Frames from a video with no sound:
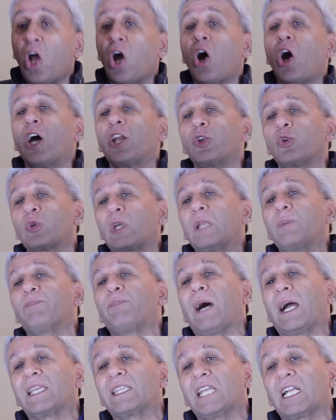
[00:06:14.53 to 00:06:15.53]
or you can
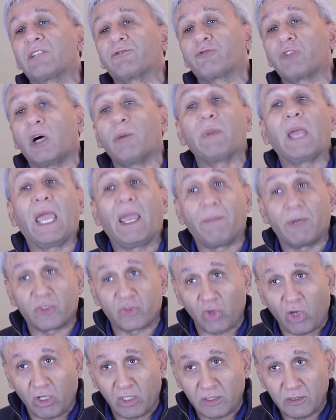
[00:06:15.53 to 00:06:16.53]
buy that from
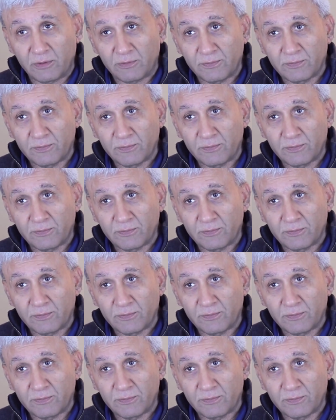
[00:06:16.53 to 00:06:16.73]
Amazon.